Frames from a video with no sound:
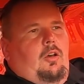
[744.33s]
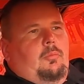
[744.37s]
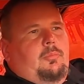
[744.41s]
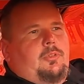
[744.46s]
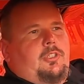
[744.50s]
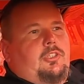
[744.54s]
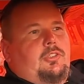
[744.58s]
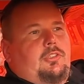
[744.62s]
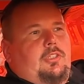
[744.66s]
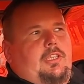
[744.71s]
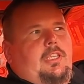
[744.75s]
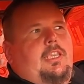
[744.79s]

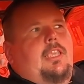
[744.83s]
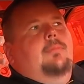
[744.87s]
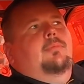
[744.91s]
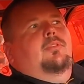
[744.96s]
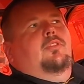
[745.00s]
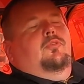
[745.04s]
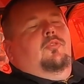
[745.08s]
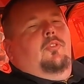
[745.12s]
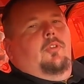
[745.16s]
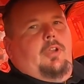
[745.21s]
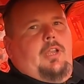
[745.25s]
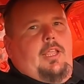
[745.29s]
just to keep
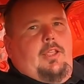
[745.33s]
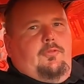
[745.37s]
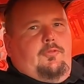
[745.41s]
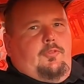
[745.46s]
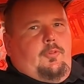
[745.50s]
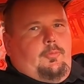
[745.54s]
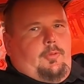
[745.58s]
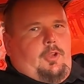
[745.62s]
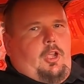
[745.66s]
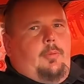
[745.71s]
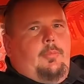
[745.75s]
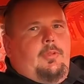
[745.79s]
the front end
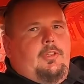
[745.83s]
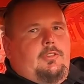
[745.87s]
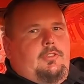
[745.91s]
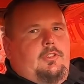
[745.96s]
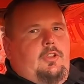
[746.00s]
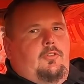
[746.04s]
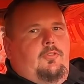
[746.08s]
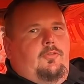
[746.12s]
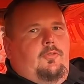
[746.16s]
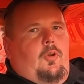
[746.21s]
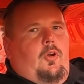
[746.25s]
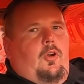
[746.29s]
from coming
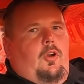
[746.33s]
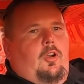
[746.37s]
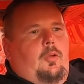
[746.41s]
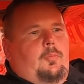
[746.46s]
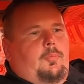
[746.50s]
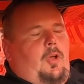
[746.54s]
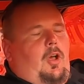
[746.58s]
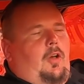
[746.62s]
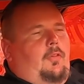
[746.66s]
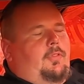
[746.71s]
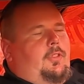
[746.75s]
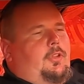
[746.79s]
so far
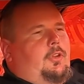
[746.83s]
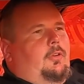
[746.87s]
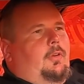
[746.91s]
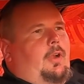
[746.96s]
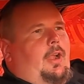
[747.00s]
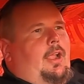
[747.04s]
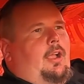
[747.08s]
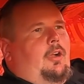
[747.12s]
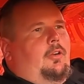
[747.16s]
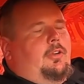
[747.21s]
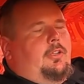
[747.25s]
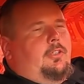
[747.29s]
up off the
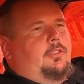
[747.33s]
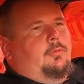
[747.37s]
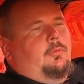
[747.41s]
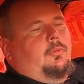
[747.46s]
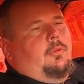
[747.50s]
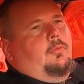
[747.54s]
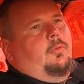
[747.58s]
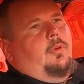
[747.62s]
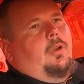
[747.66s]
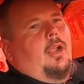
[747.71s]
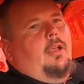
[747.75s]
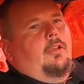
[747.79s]
ground, because
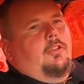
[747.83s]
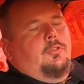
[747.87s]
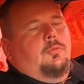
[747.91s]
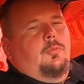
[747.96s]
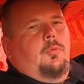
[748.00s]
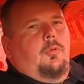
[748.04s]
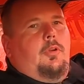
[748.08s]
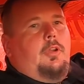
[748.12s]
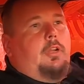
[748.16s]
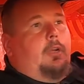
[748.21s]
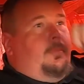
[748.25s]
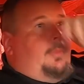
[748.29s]
what I was
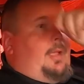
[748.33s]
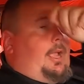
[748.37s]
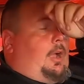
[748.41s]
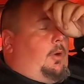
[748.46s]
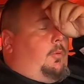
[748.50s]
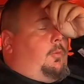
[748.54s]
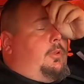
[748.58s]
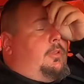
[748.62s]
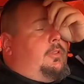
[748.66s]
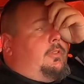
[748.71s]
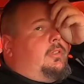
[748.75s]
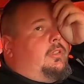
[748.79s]
worried about
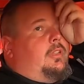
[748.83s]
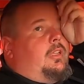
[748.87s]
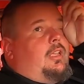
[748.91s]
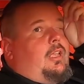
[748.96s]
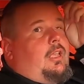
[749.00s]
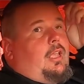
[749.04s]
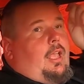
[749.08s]
was,